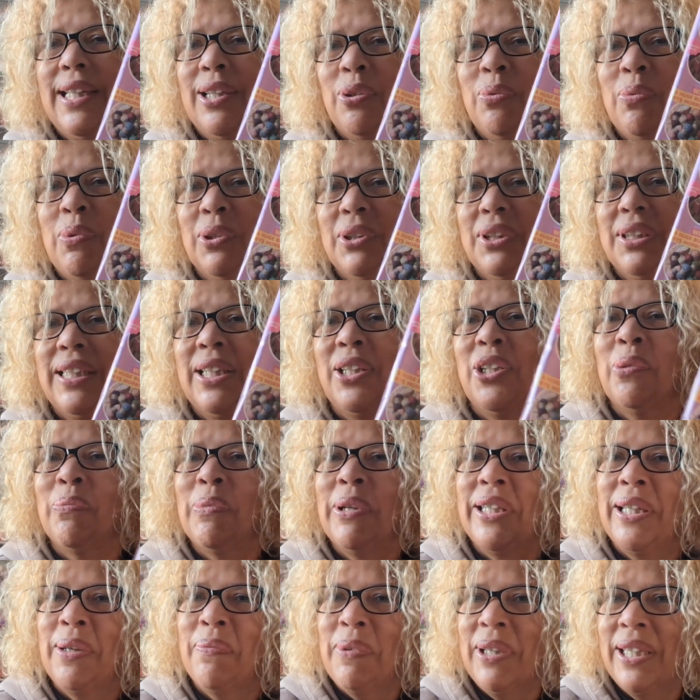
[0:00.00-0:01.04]
tell what's in them,
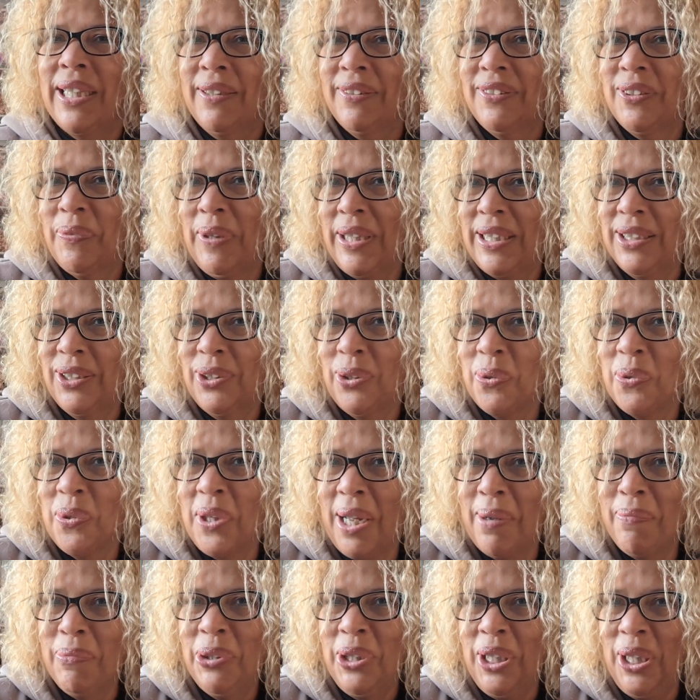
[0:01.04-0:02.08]
and then when I spent all
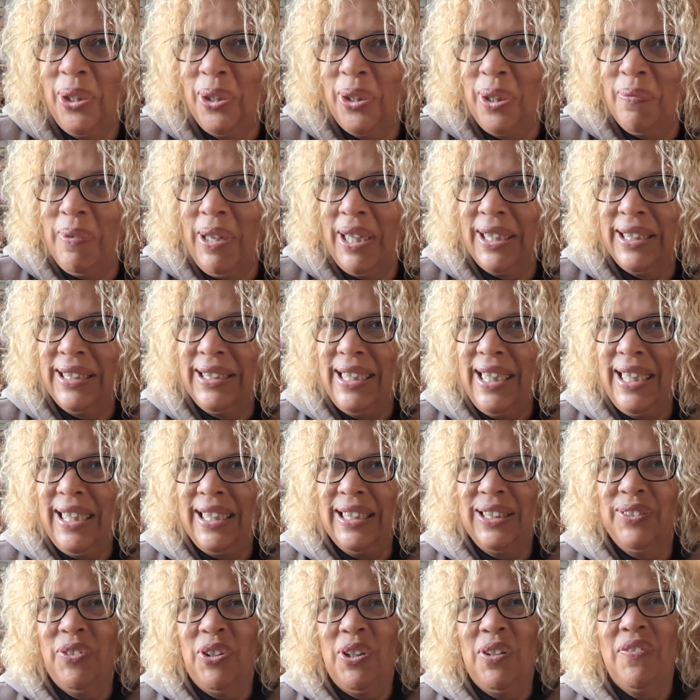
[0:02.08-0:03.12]
that money on a magazine,
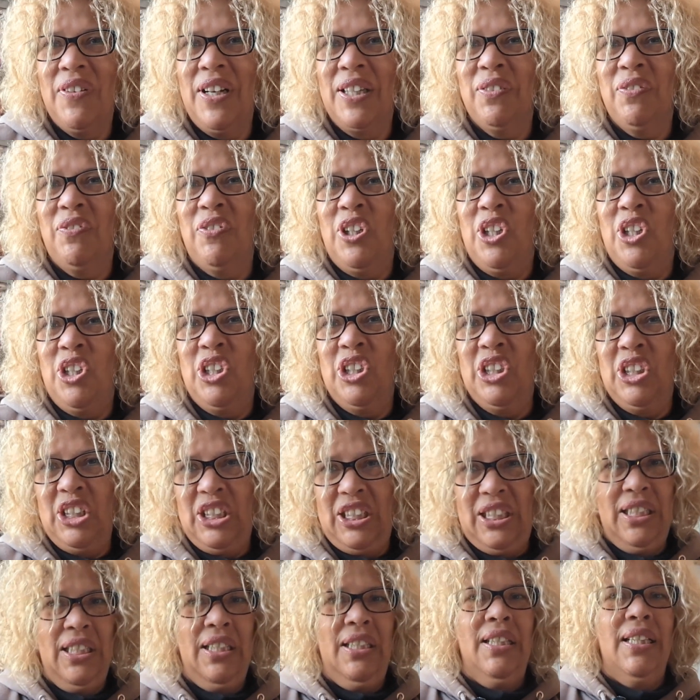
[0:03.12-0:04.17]
it's full of
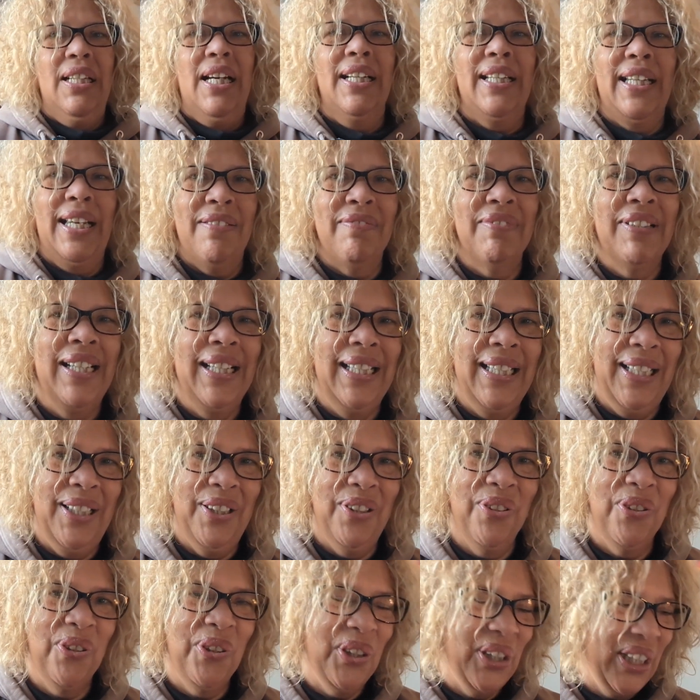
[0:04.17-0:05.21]
adverts, I get really
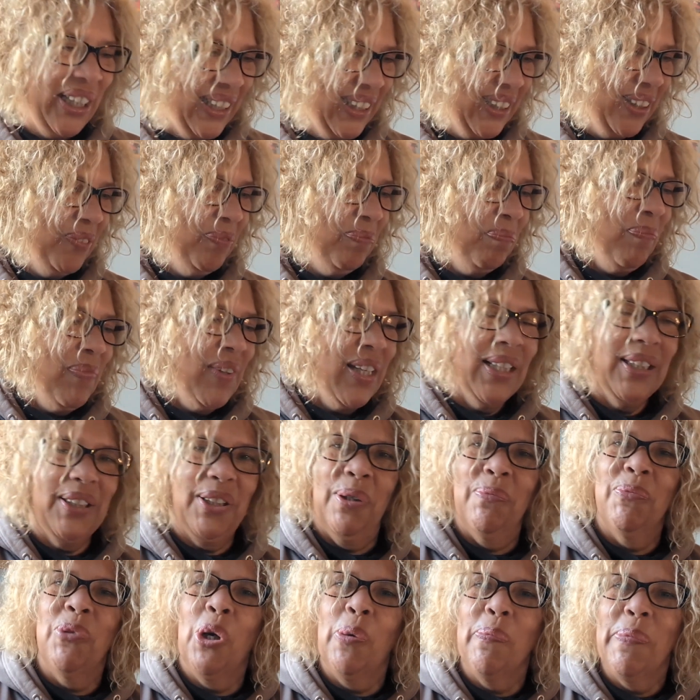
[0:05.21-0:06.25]
annoyed.
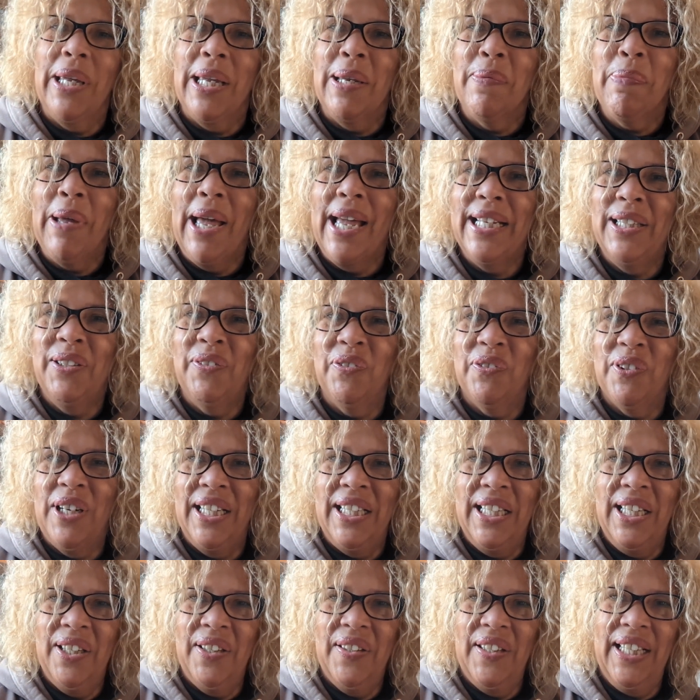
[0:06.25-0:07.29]
So I'm not being paid for
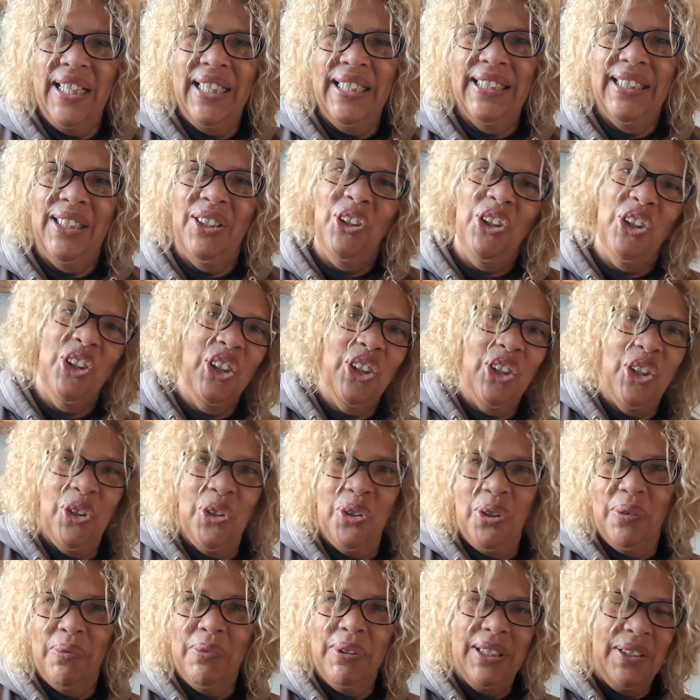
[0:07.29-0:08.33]
any of this. I just
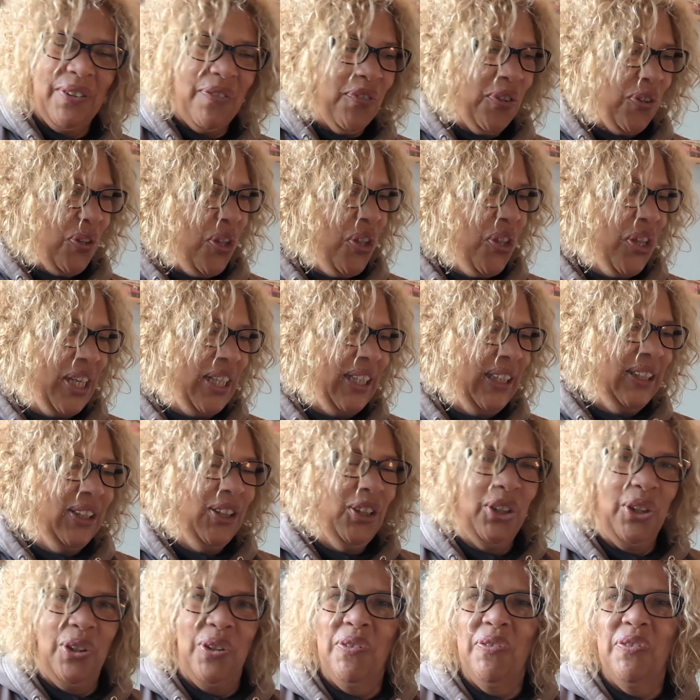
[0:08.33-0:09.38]
thought it was a fun thing
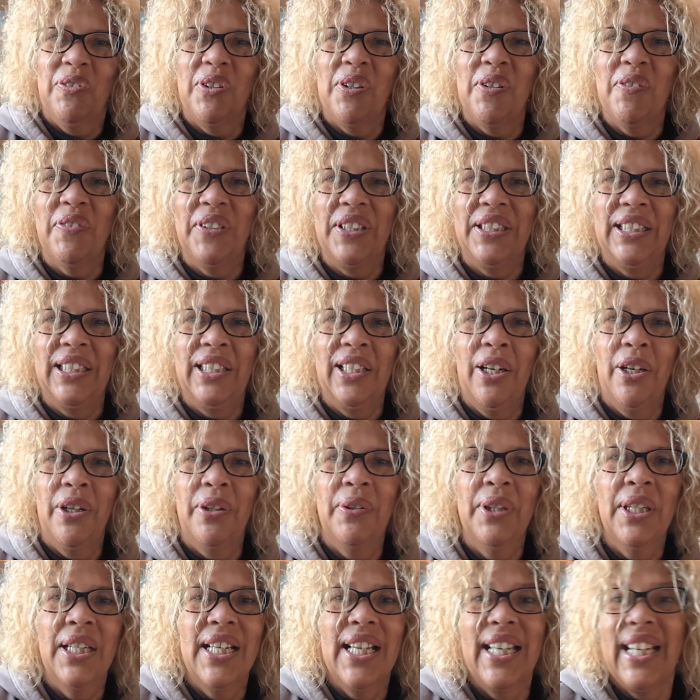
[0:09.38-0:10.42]
to do for a video,
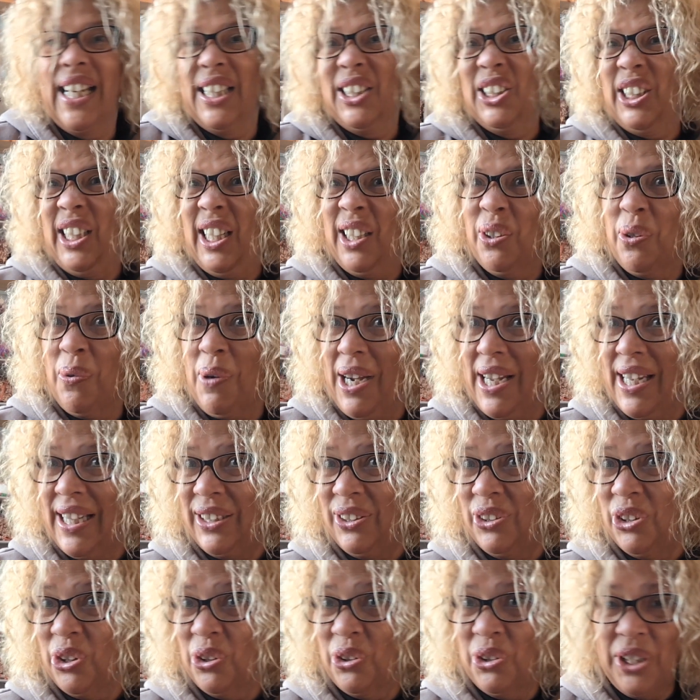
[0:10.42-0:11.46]
and actually I quite
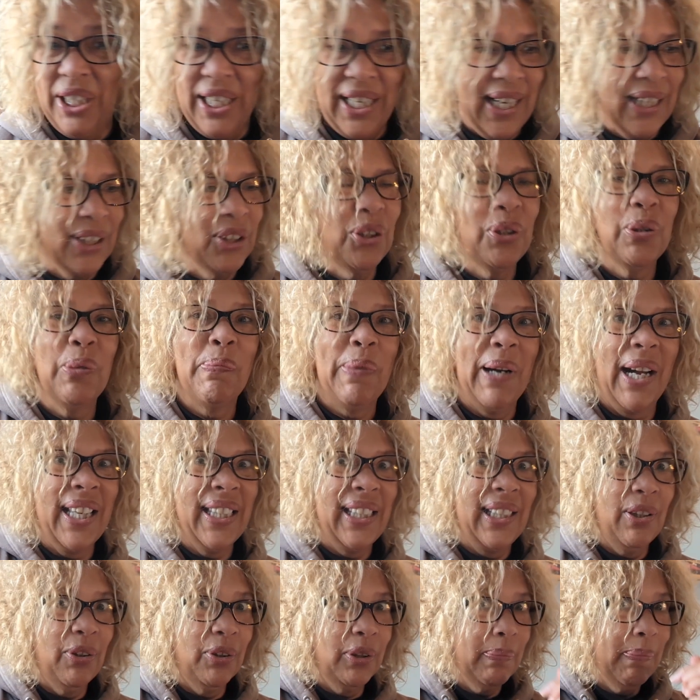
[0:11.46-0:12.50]
enjoy it. I do buy
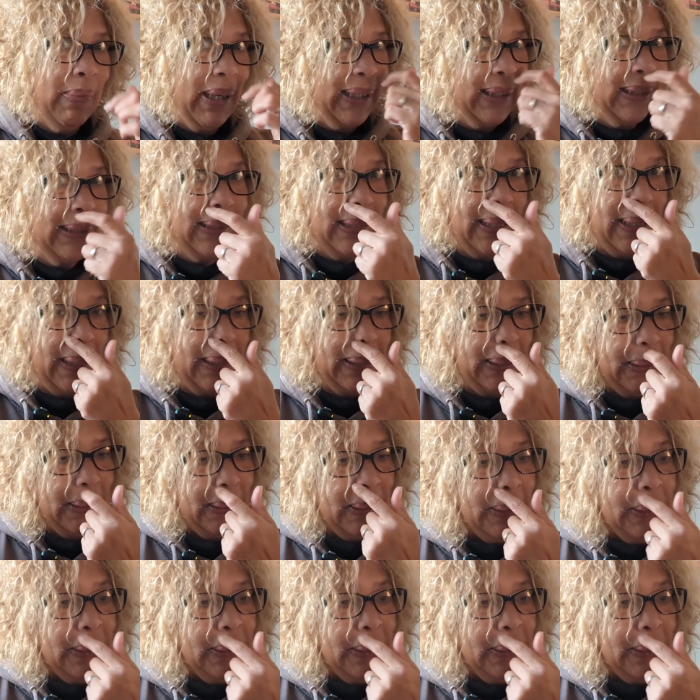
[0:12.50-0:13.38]
the odd magazine.